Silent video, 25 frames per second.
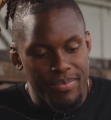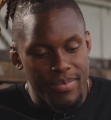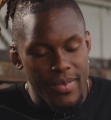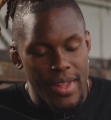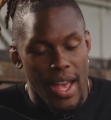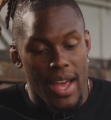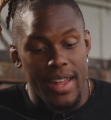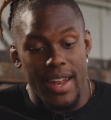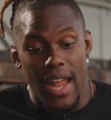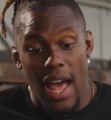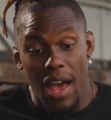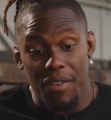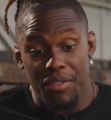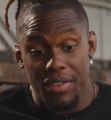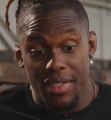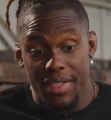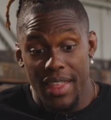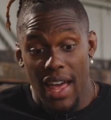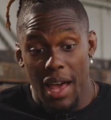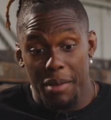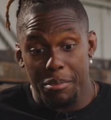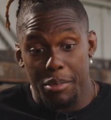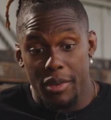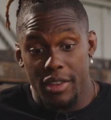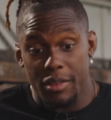having
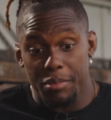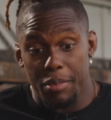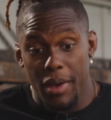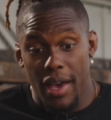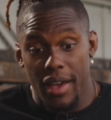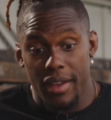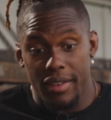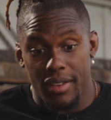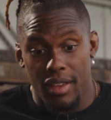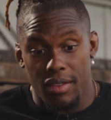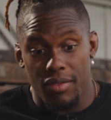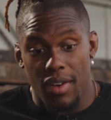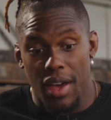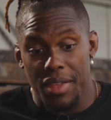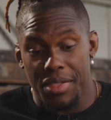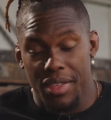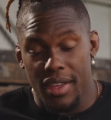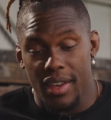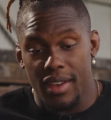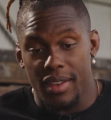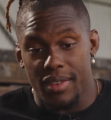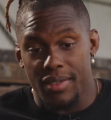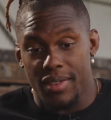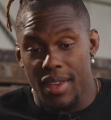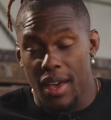that perspective, I
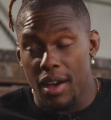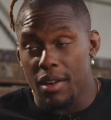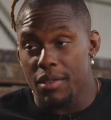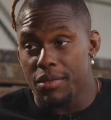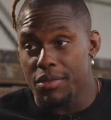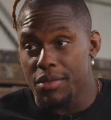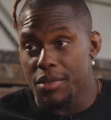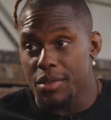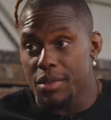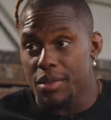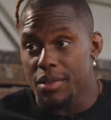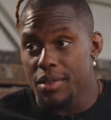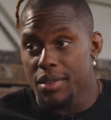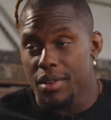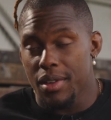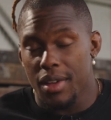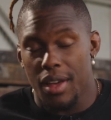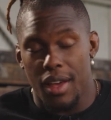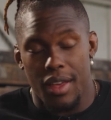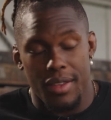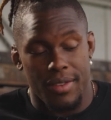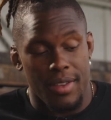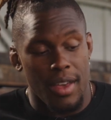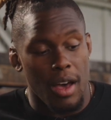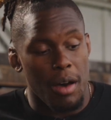think, is helpful.
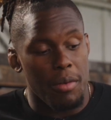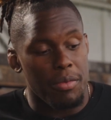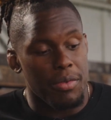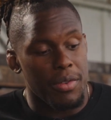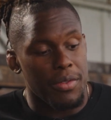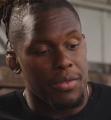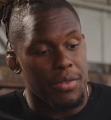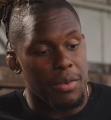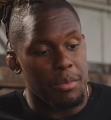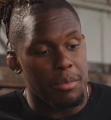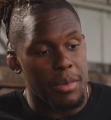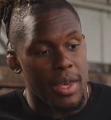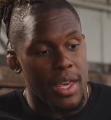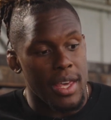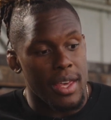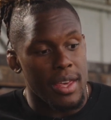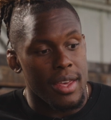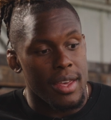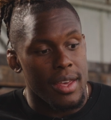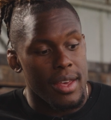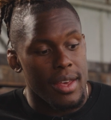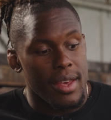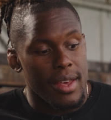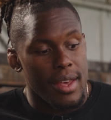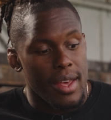It's helpful for me,
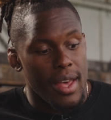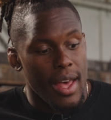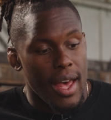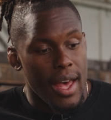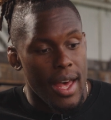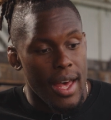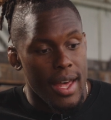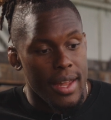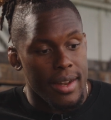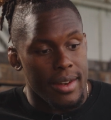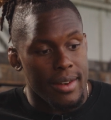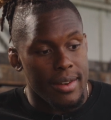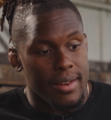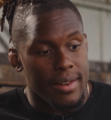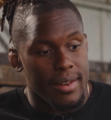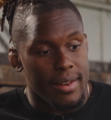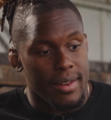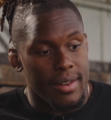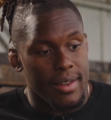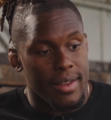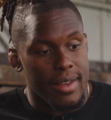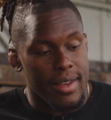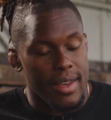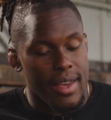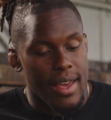and
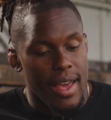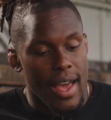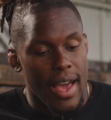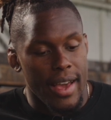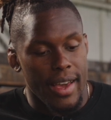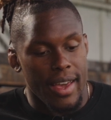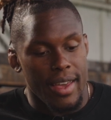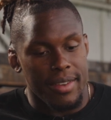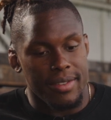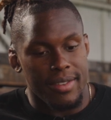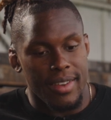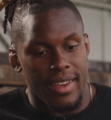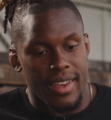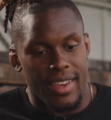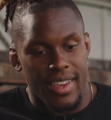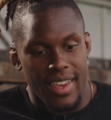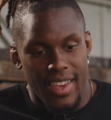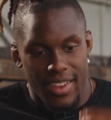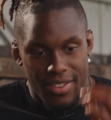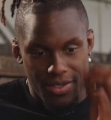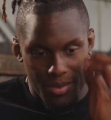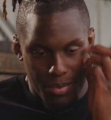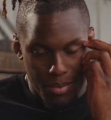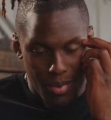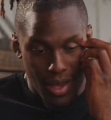I guess it
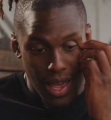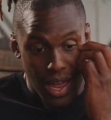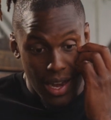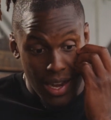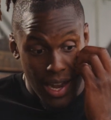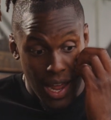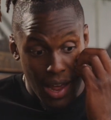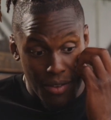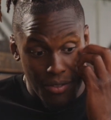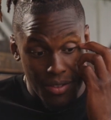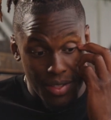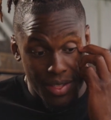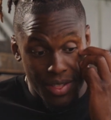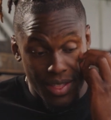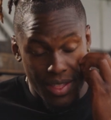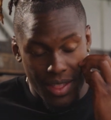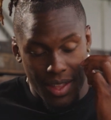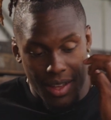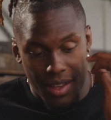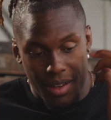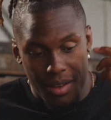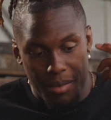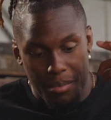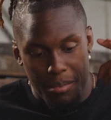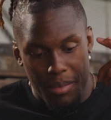gives, and having
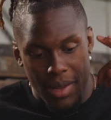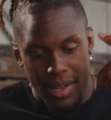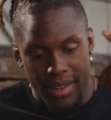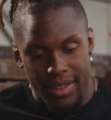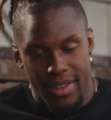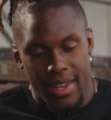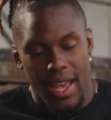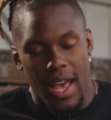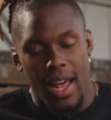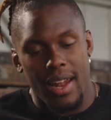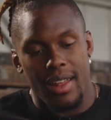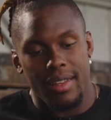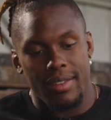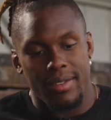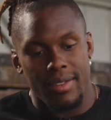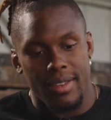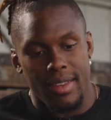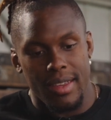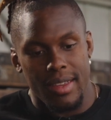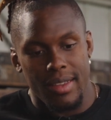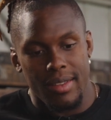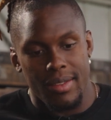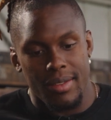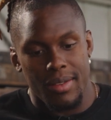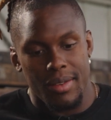the
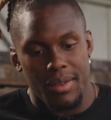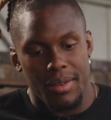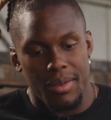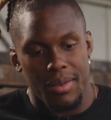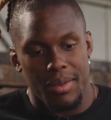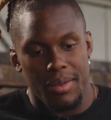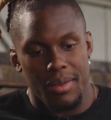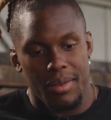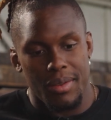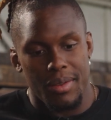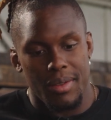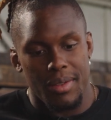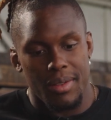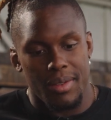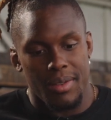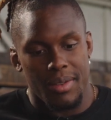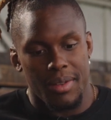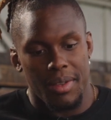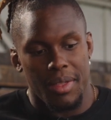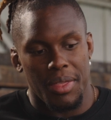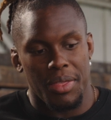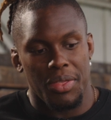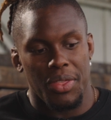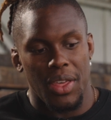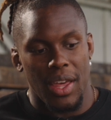mentality to
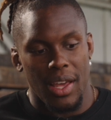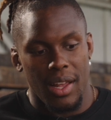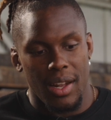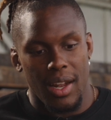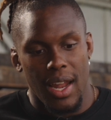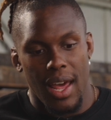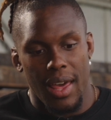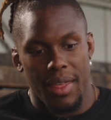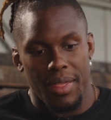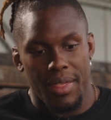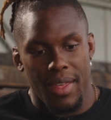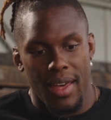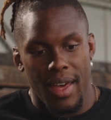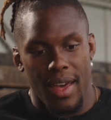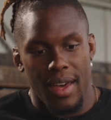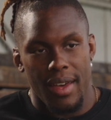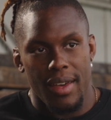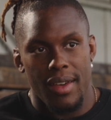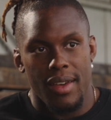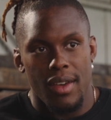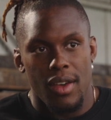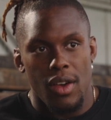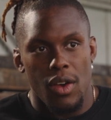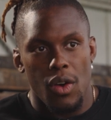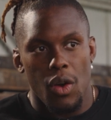think like that
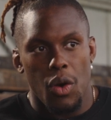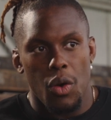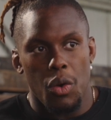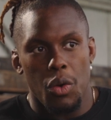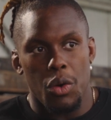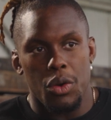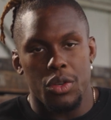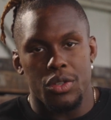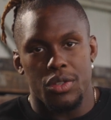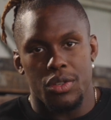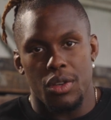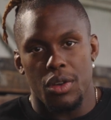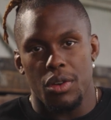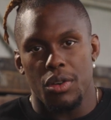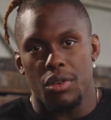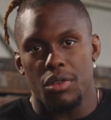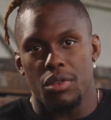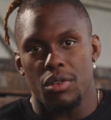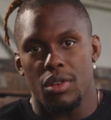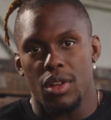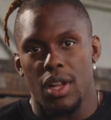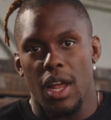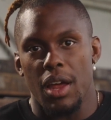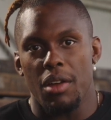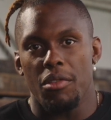also
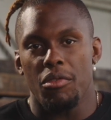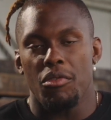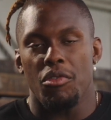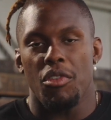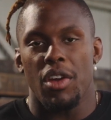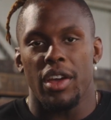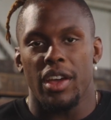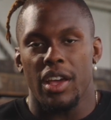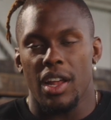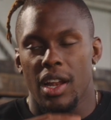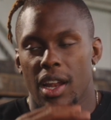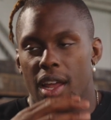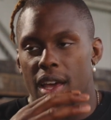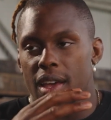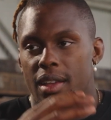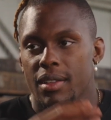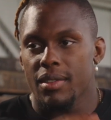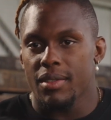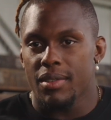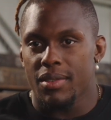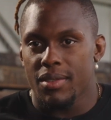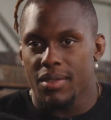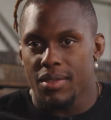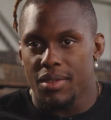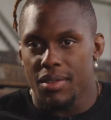
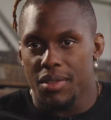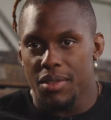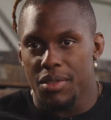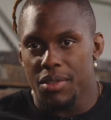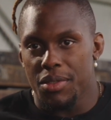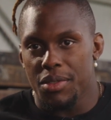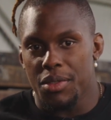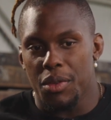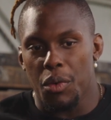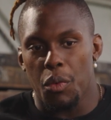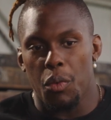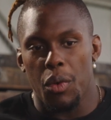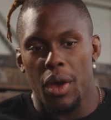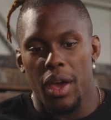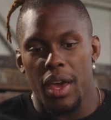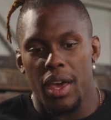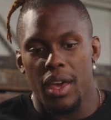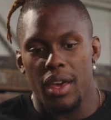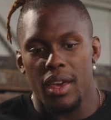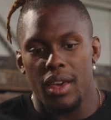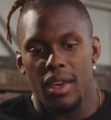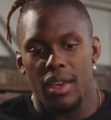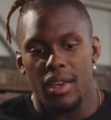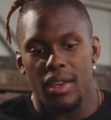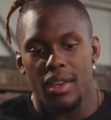regulates the
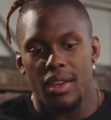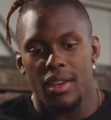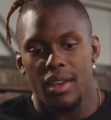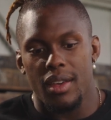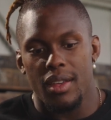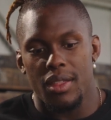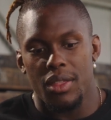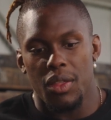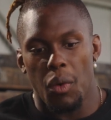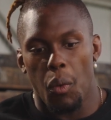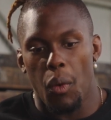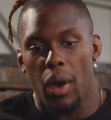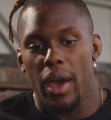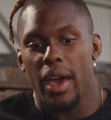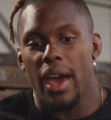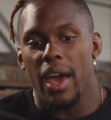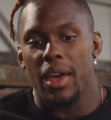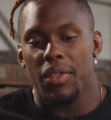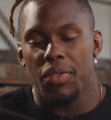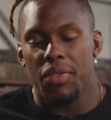way I